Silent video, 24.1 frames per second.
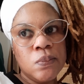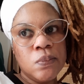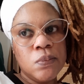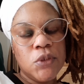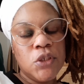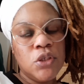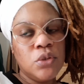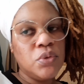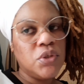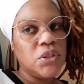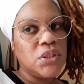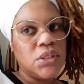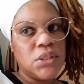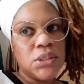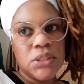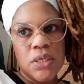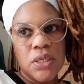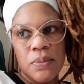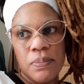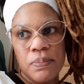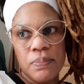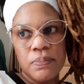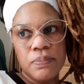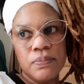it was the
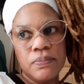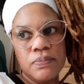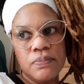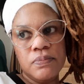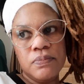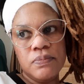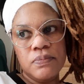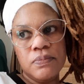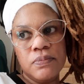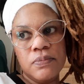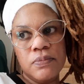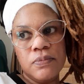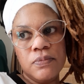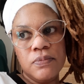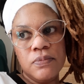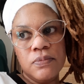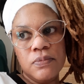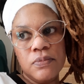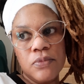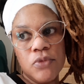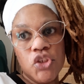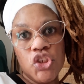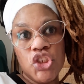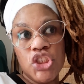same.
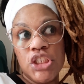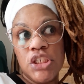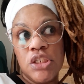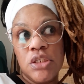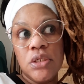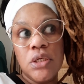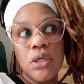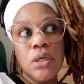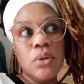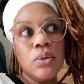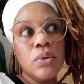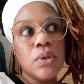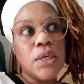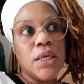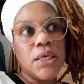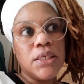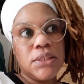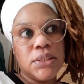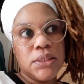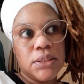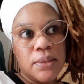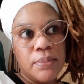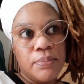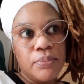She didn't look
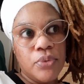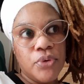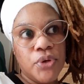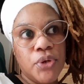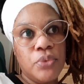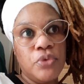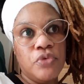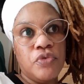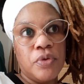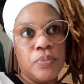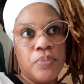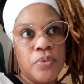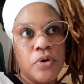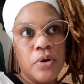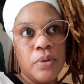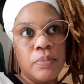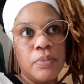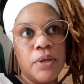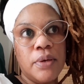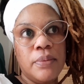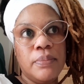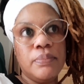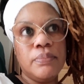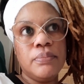like somebody with a
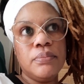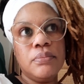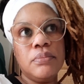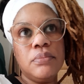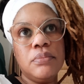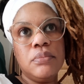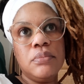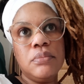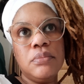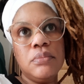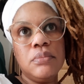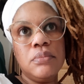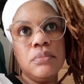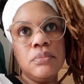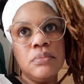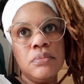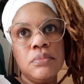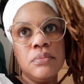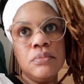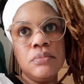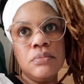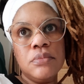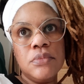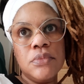problem.
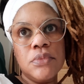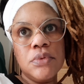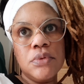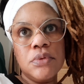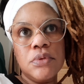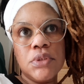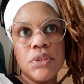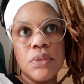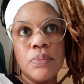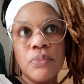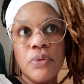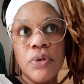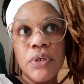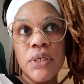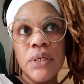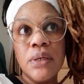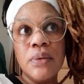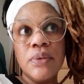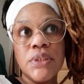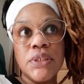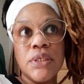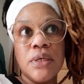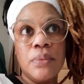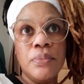Somebody that
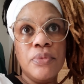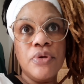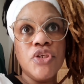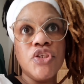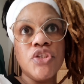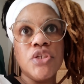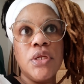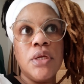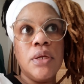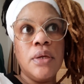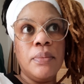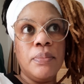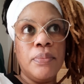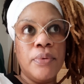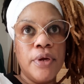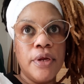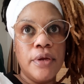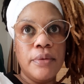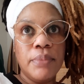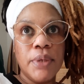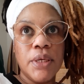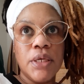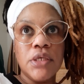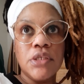was hemorrhaging in the
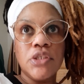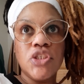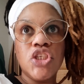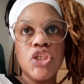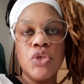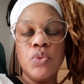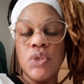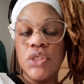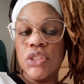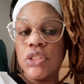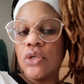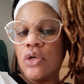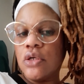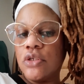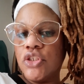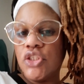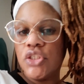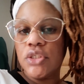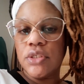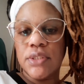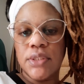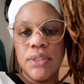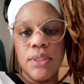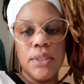brain because she was
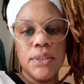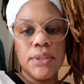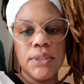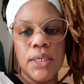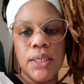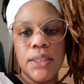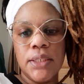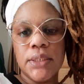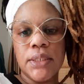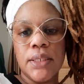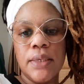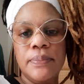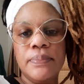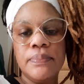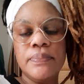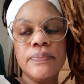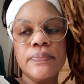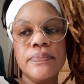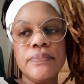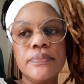conscious the entire time.